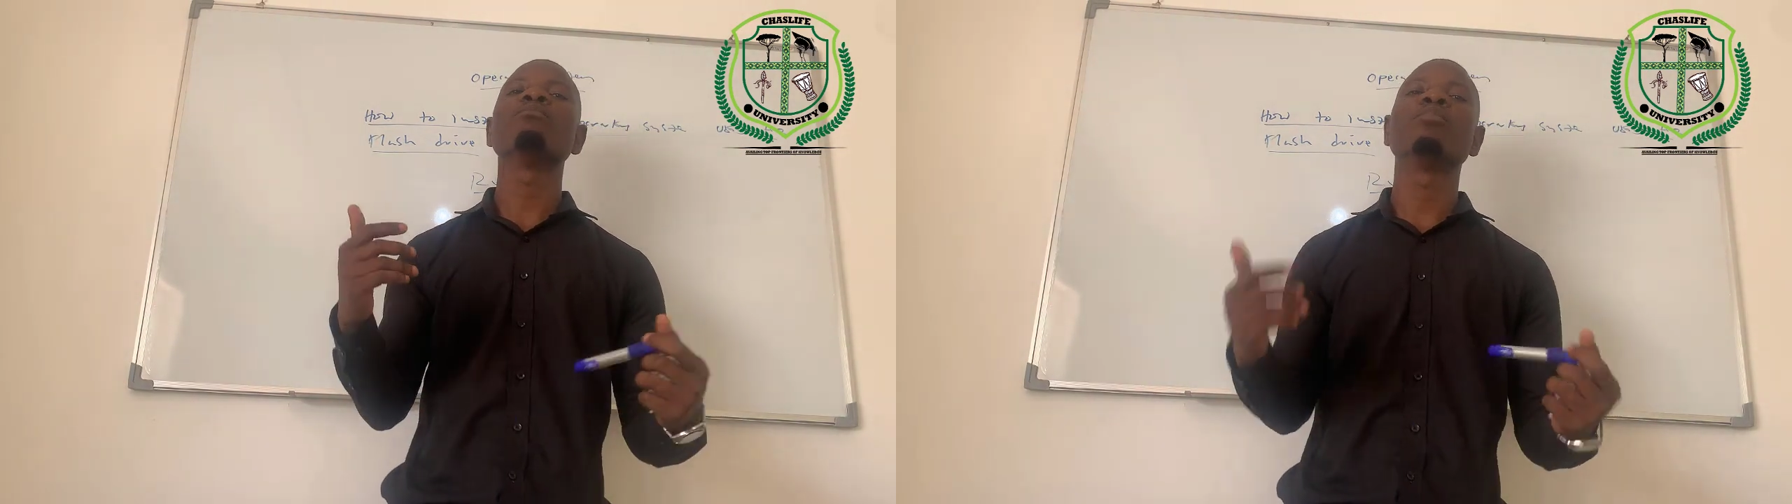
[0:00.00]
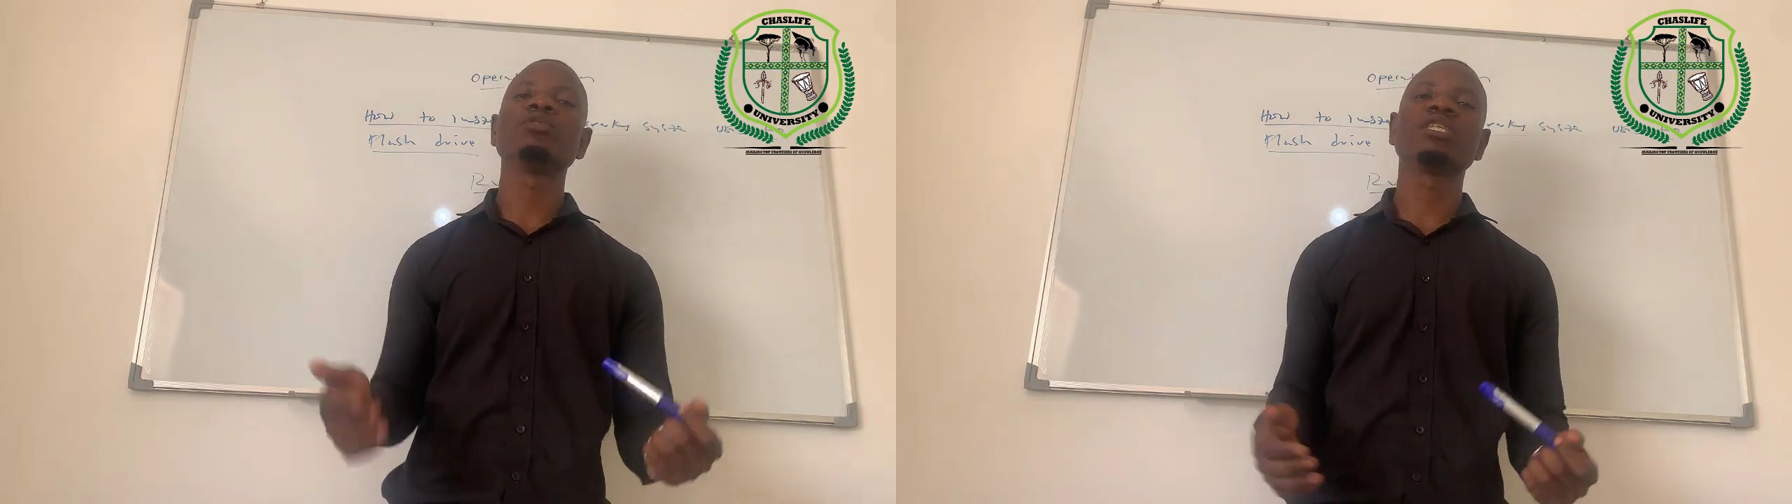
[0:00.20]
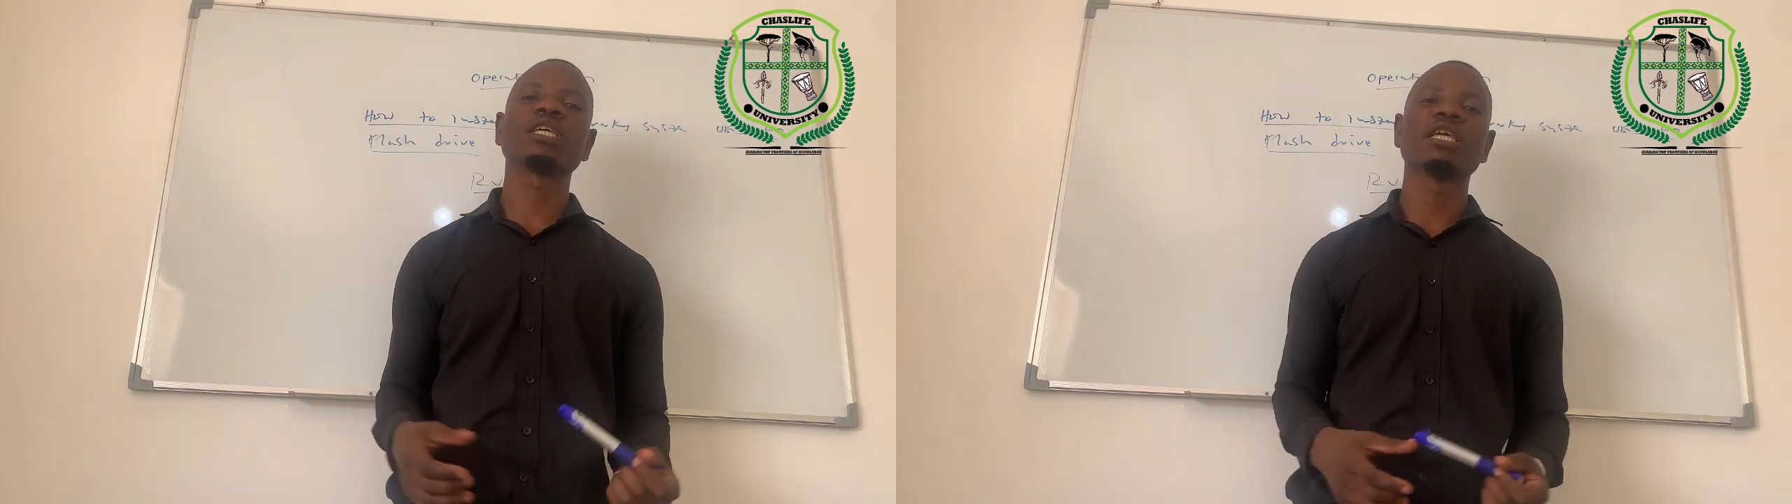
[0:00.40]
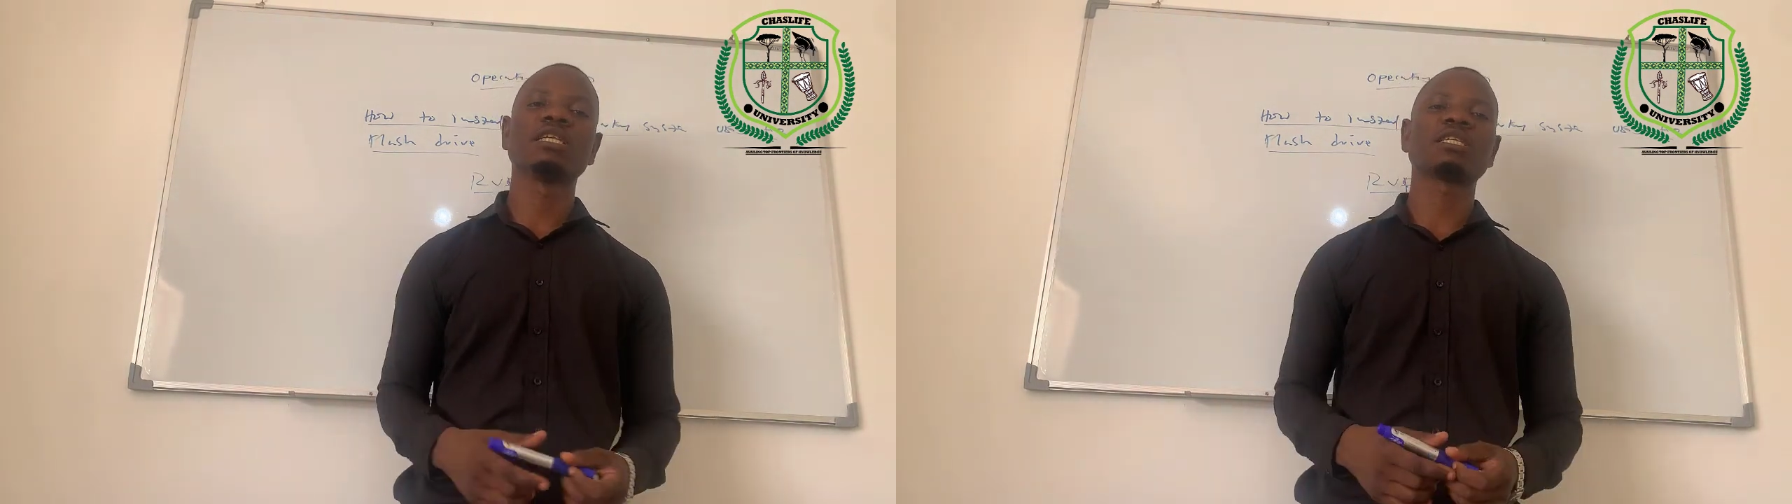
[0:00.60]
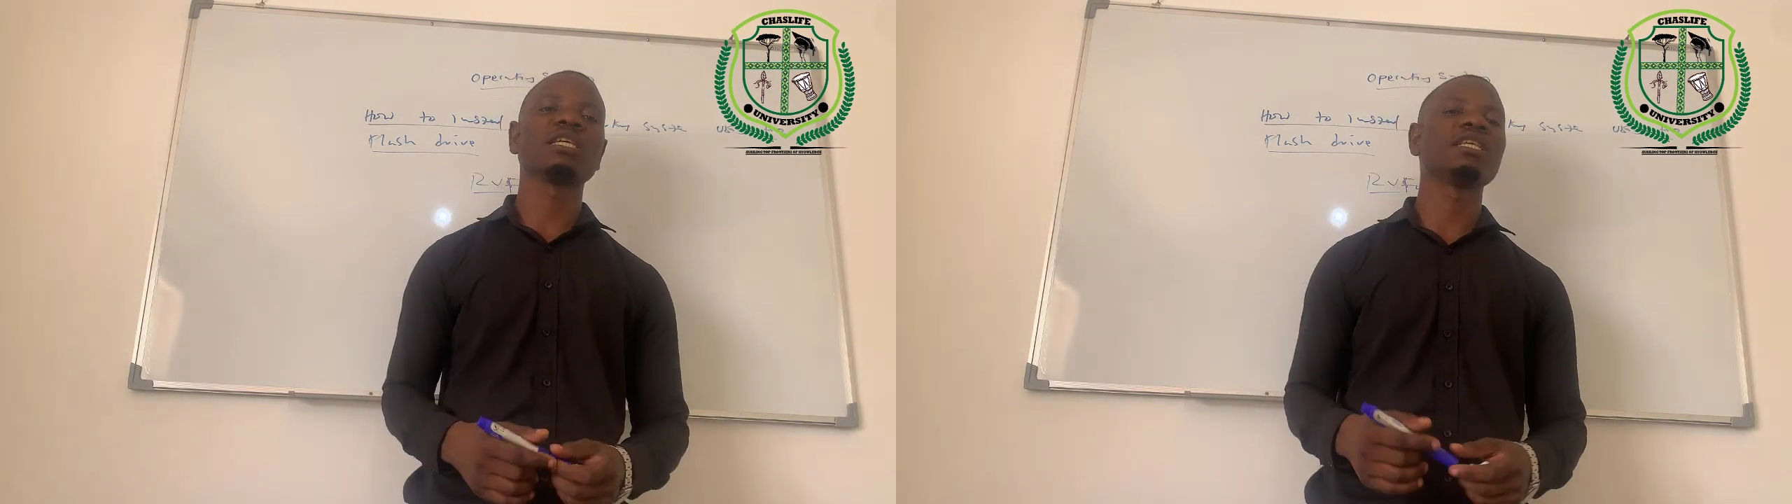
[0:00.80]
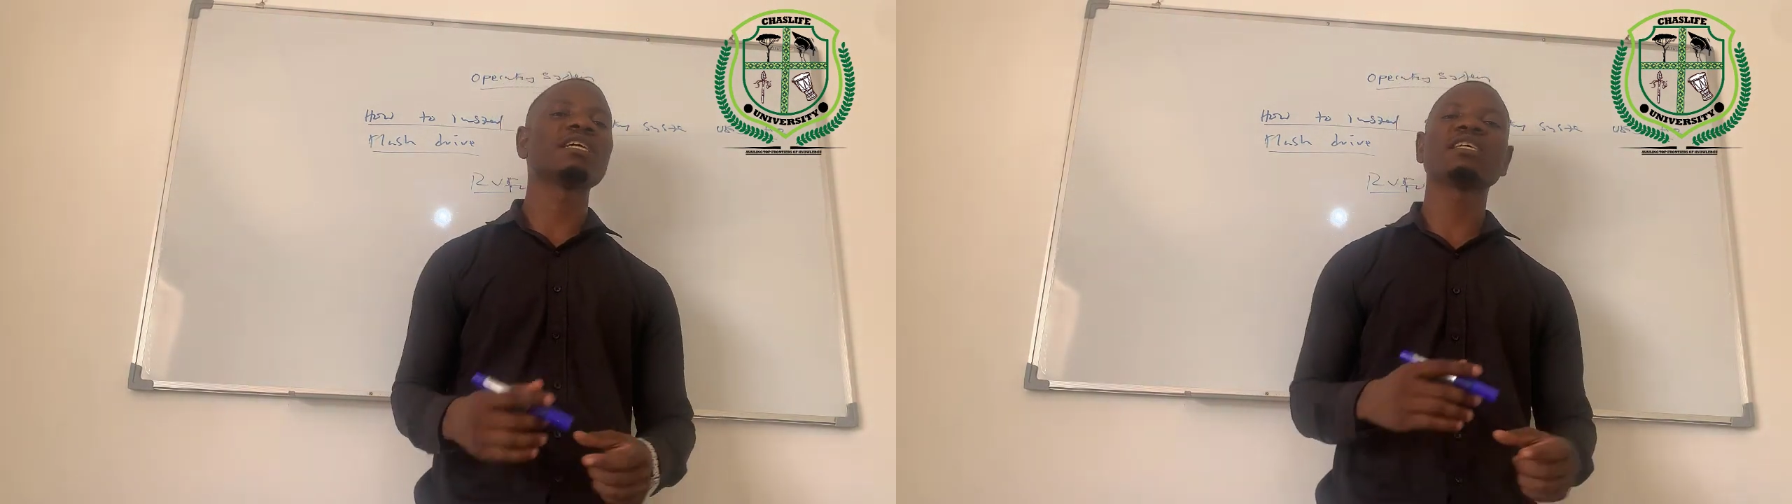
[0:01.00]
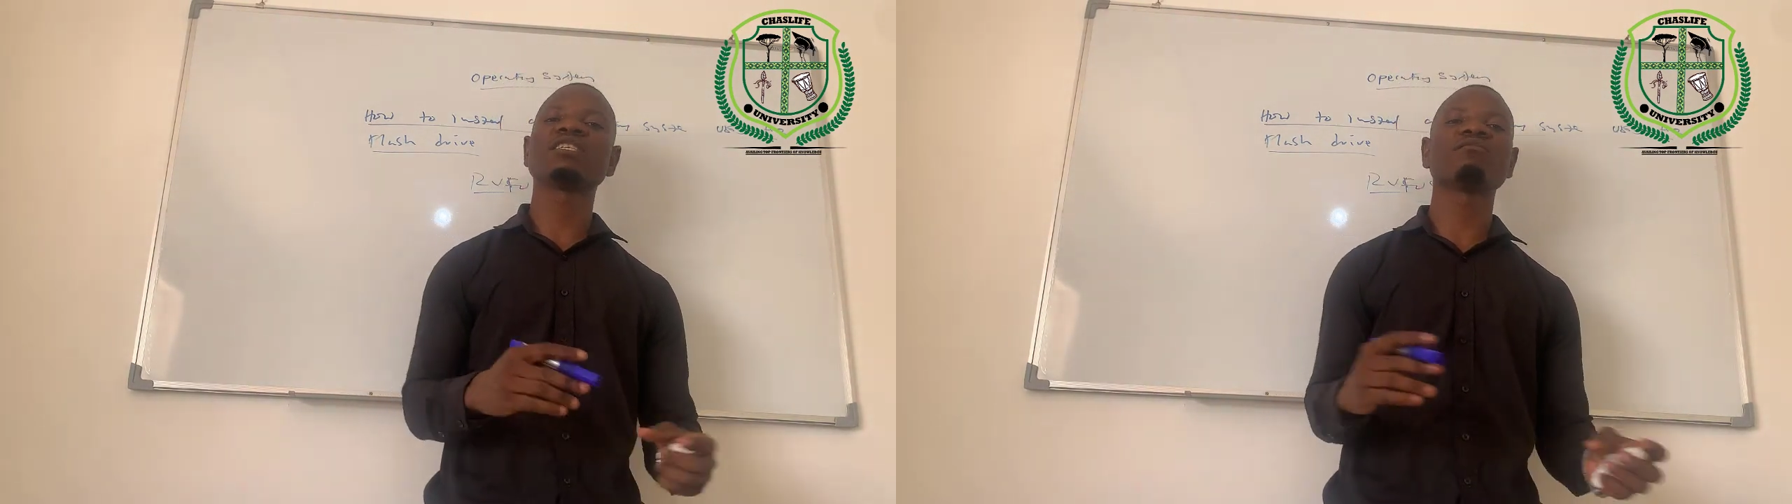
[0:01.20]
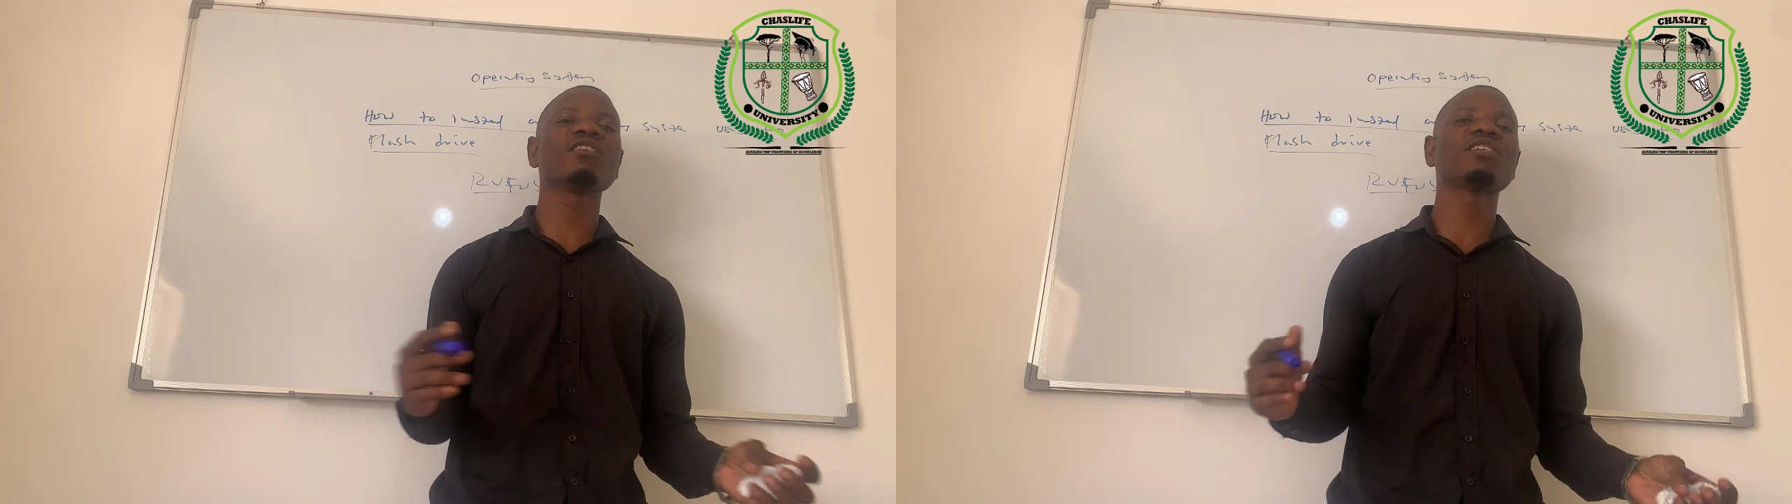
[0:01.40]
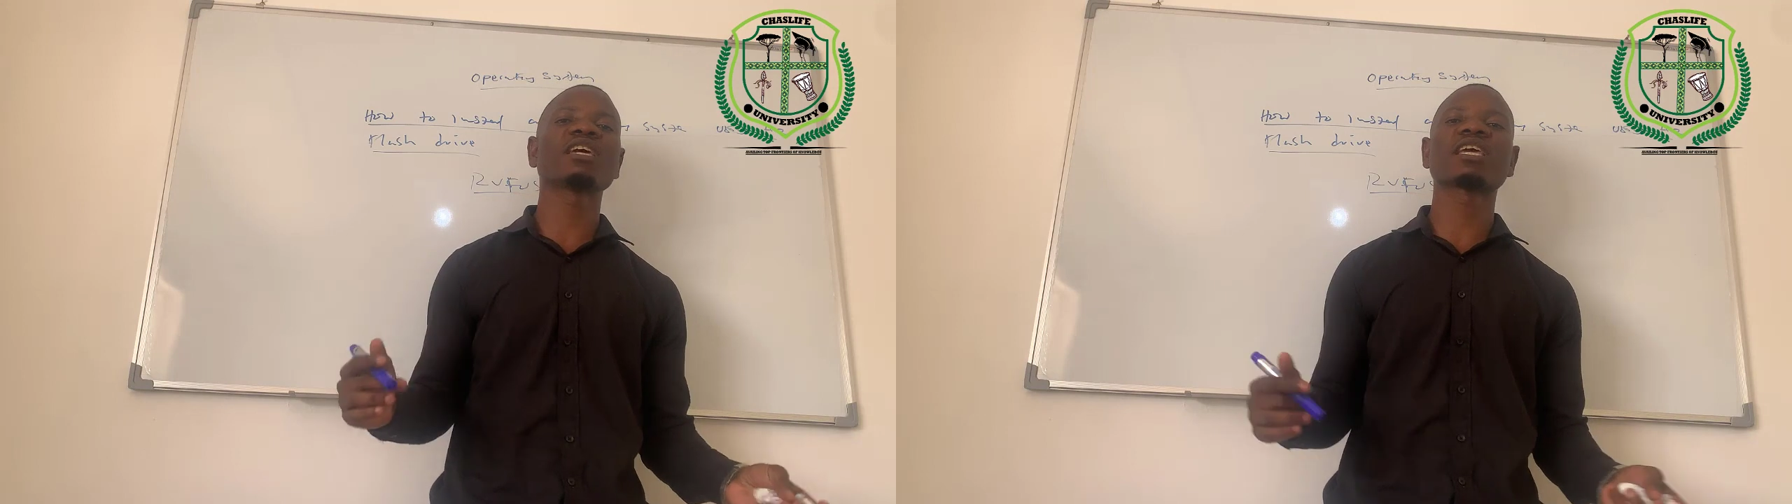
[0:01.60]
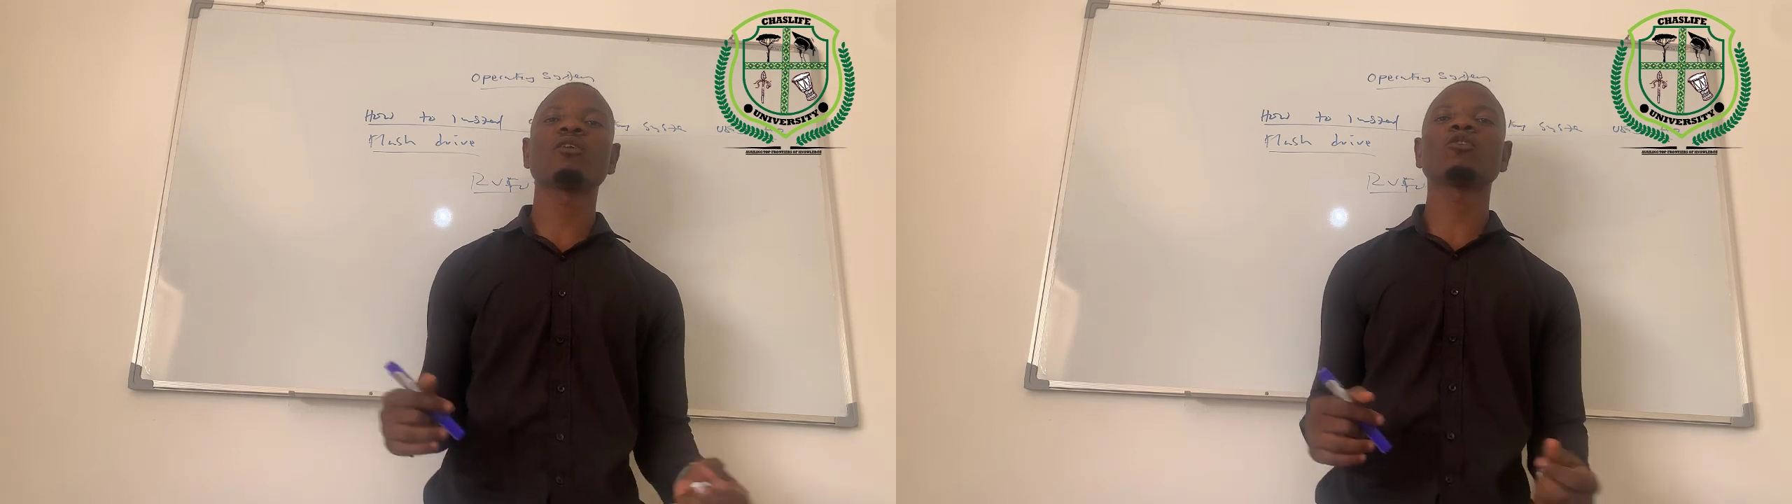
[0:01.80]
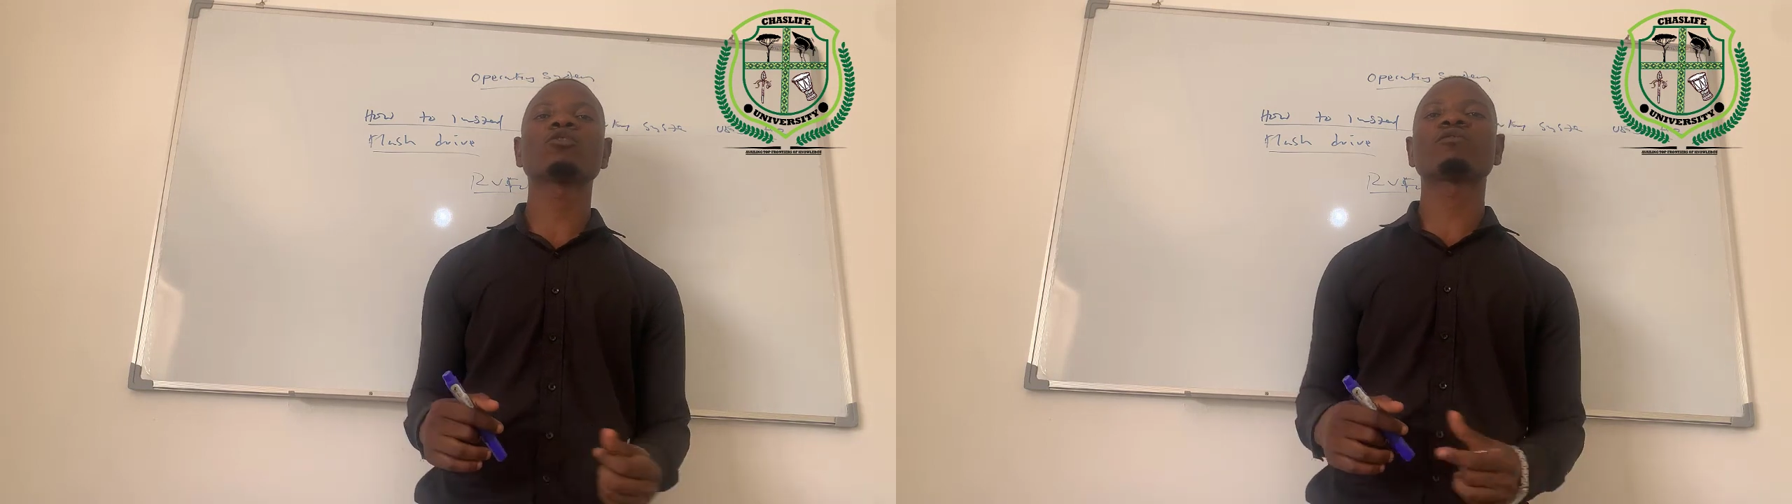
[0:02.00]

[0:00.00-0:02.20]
booting it. It doesn't even take a lot